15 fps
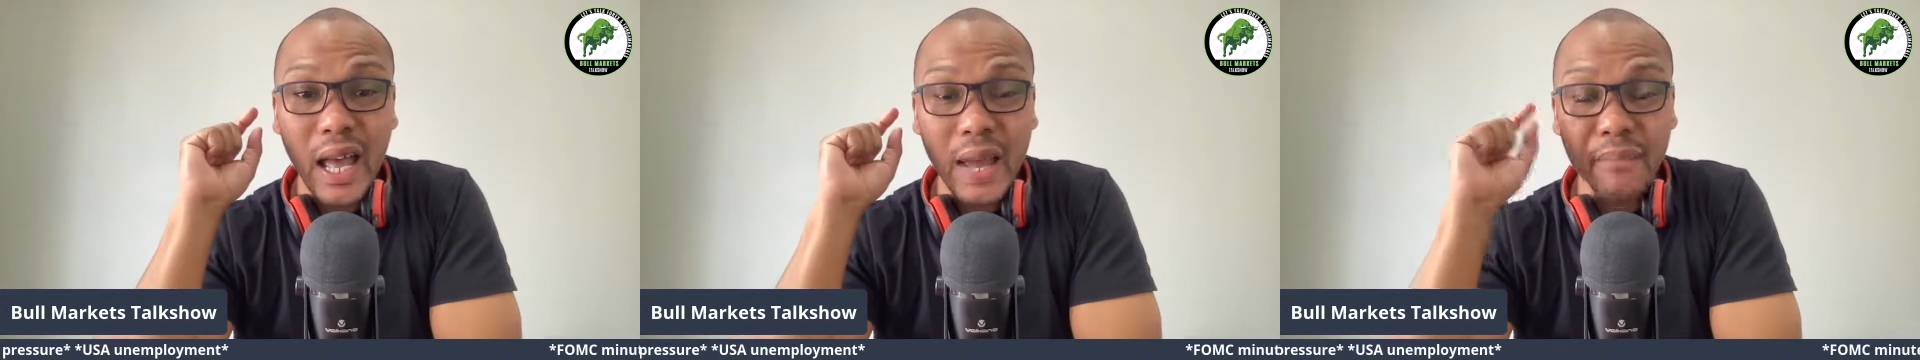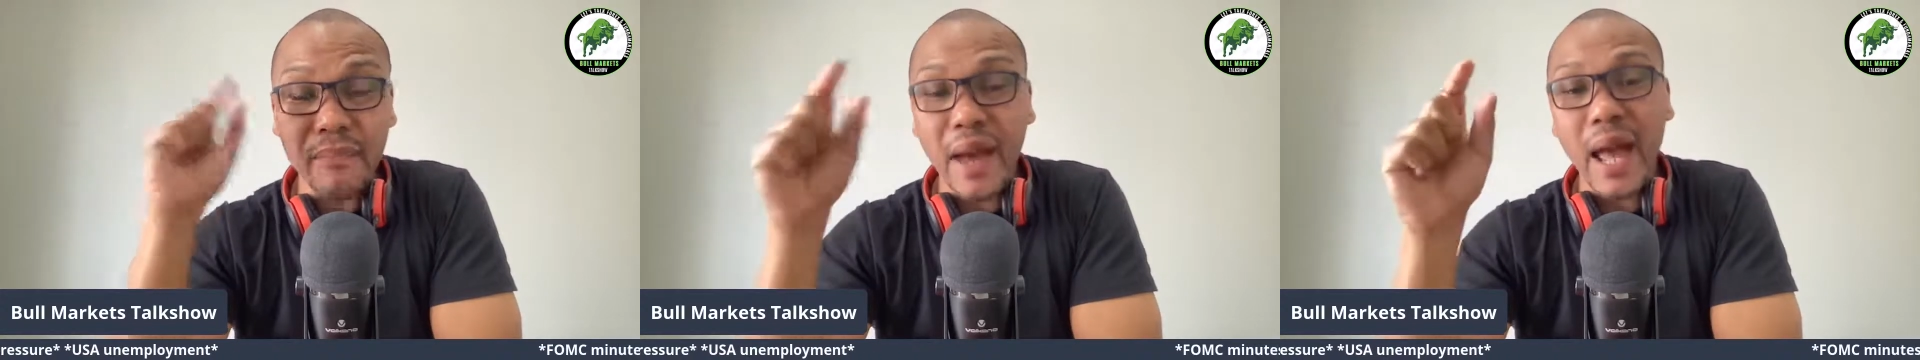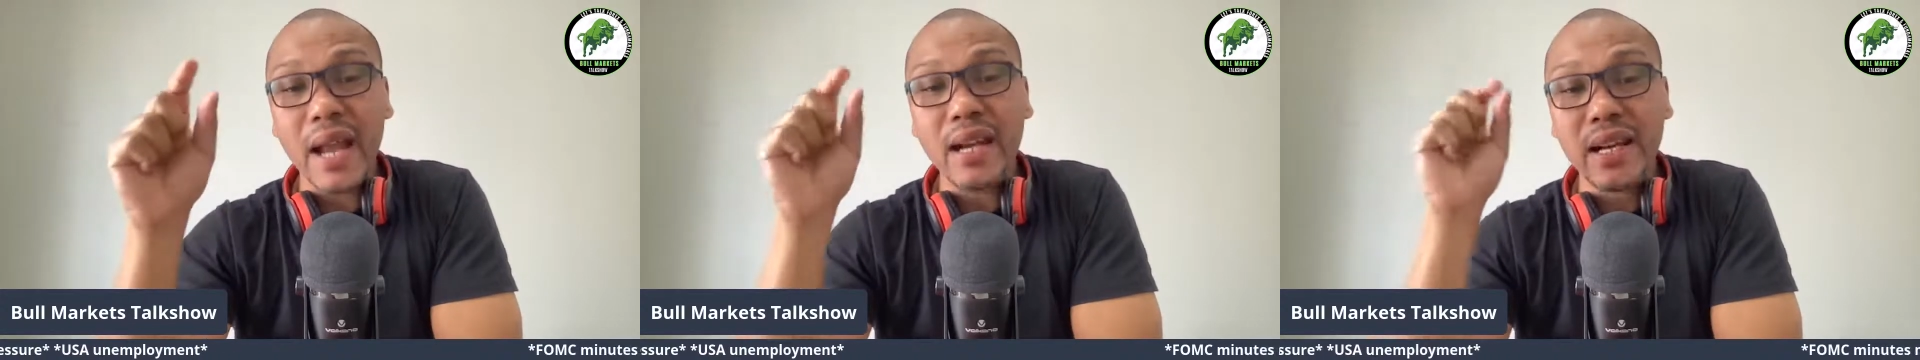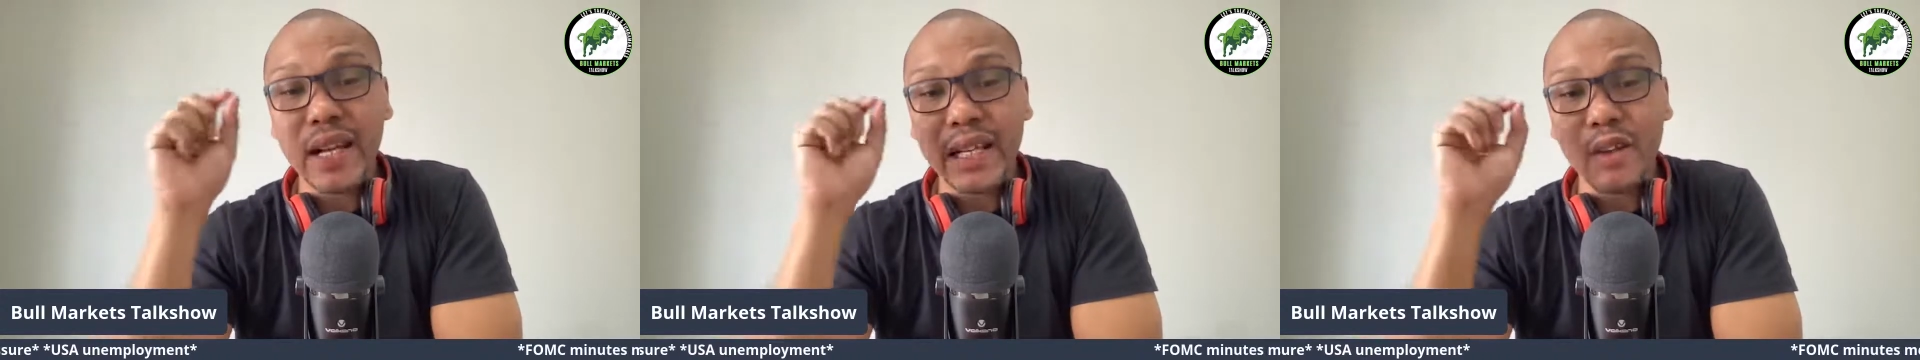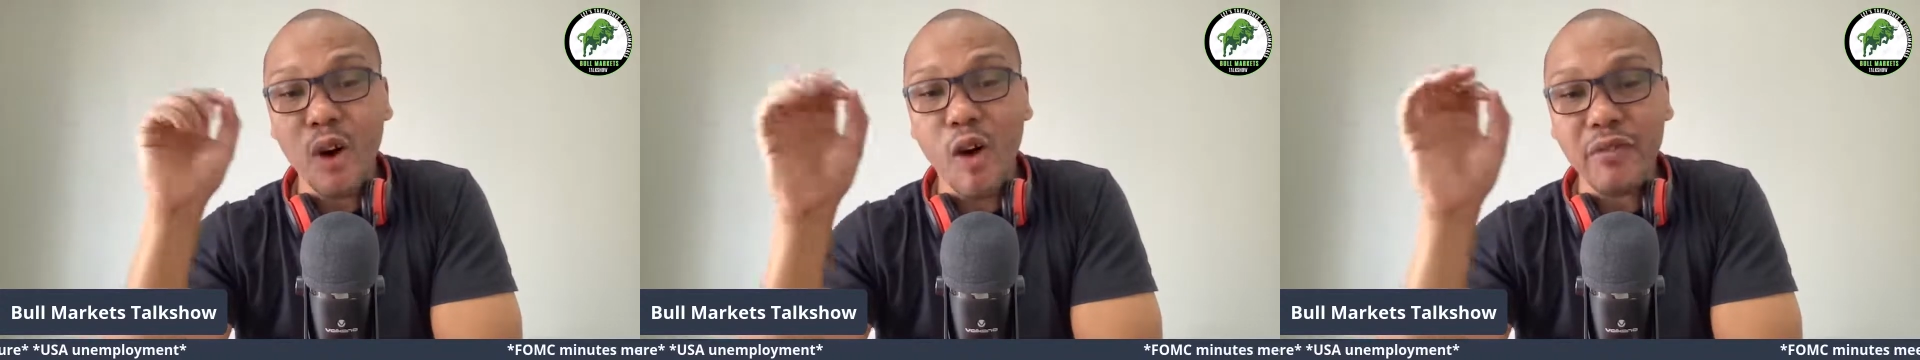
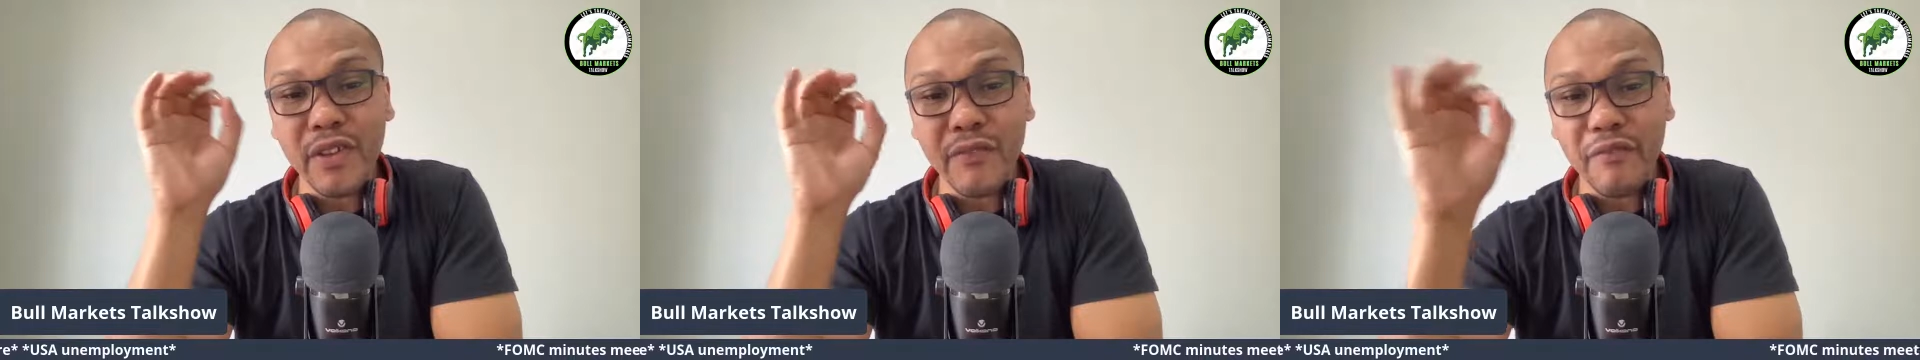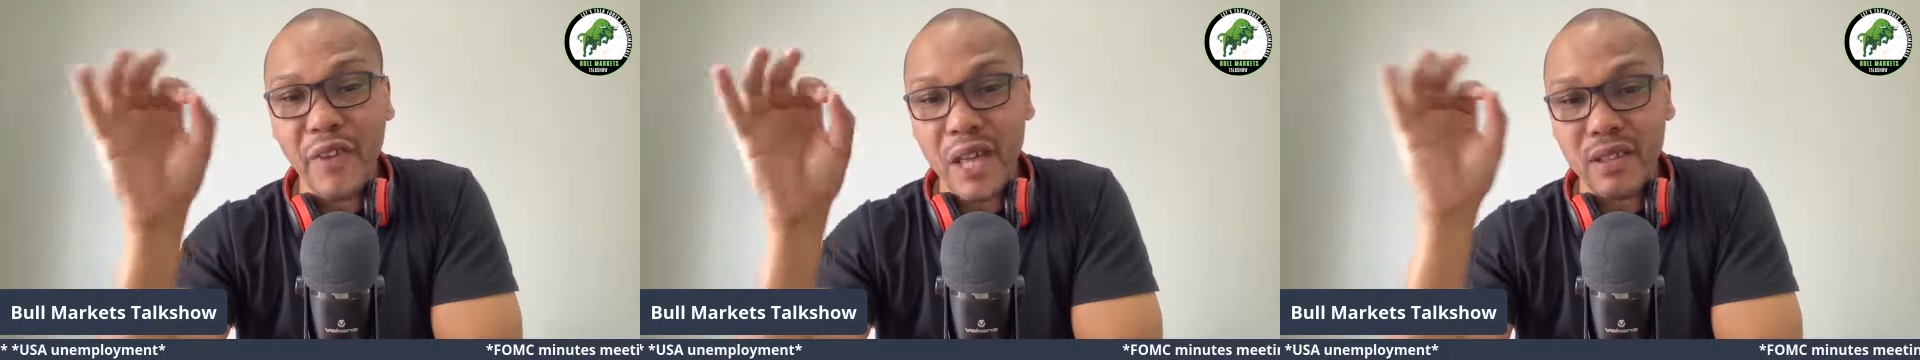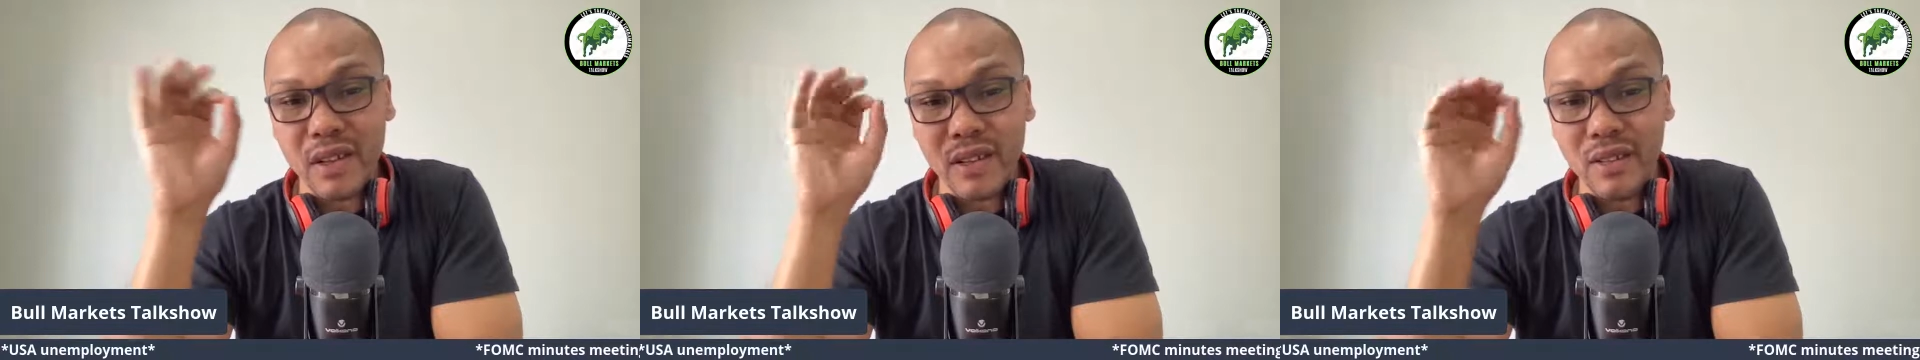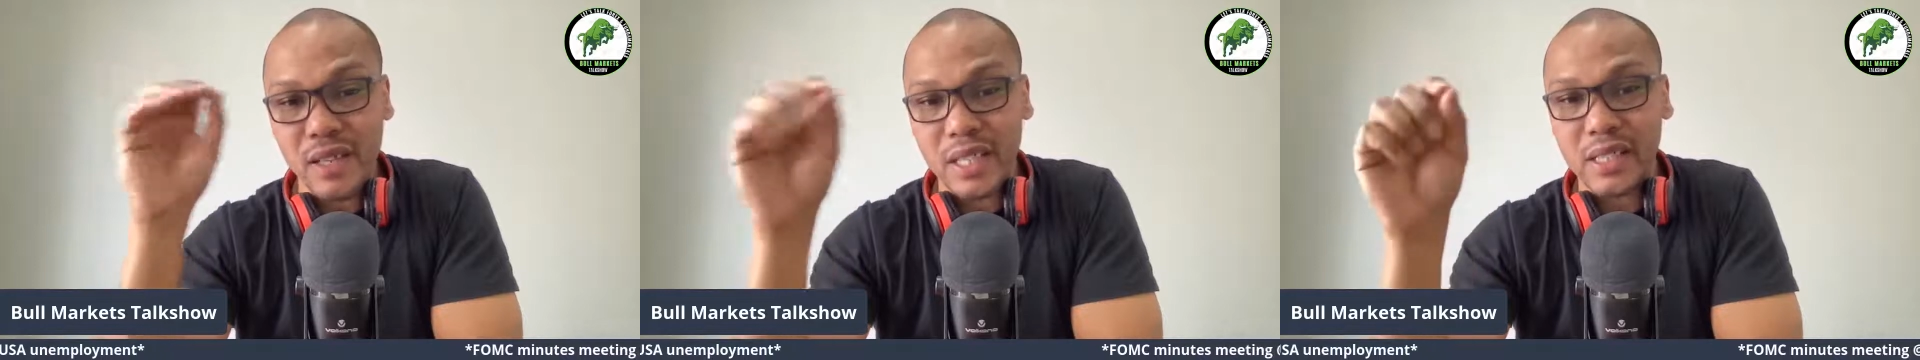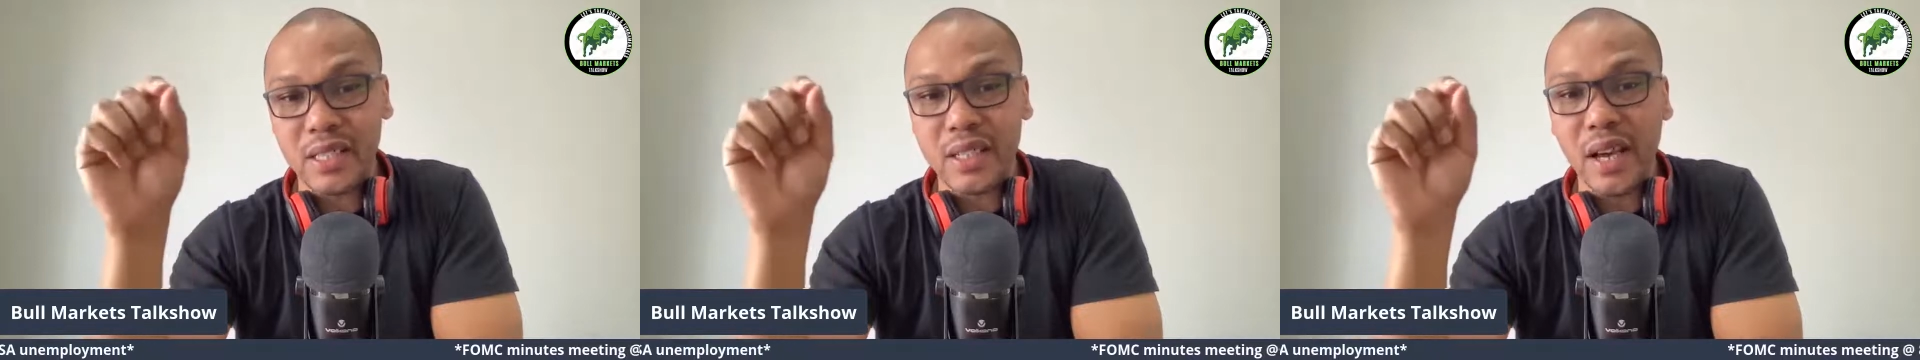mandate of the Federal
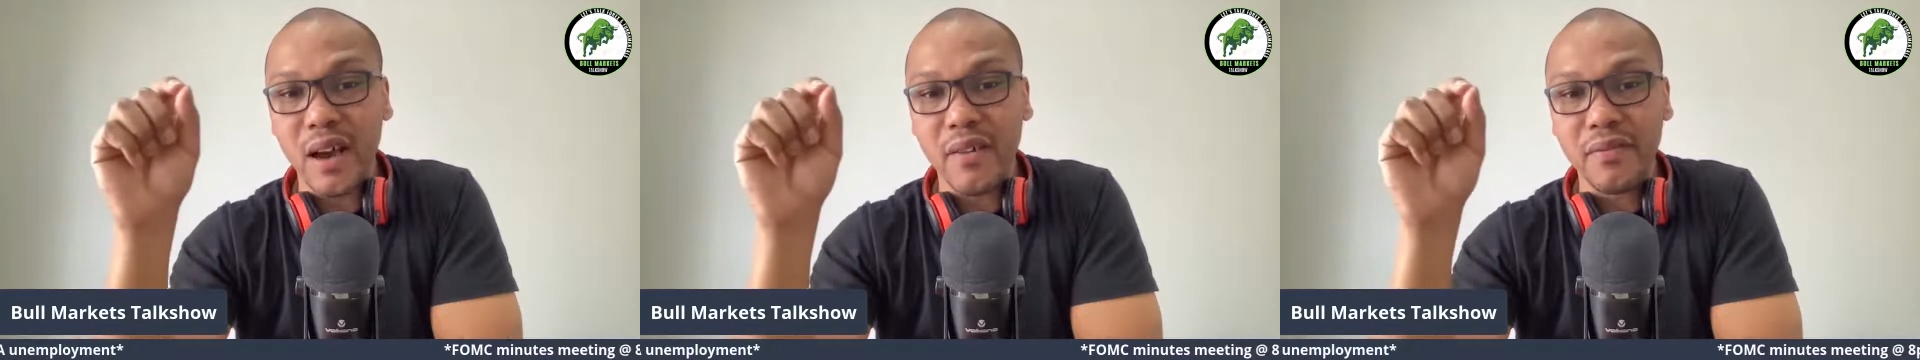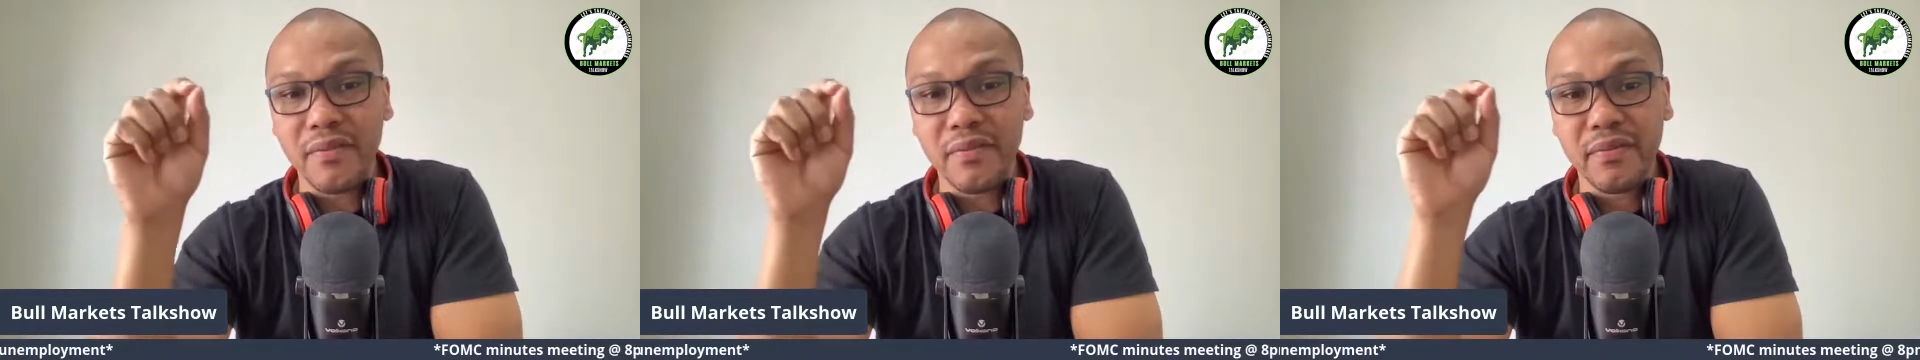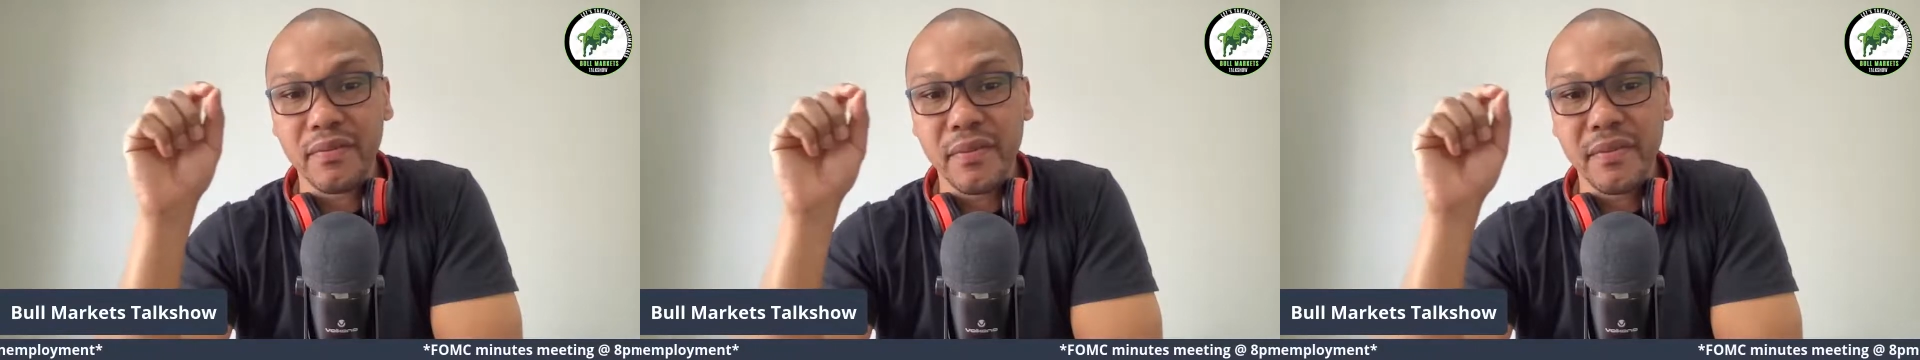Reserve,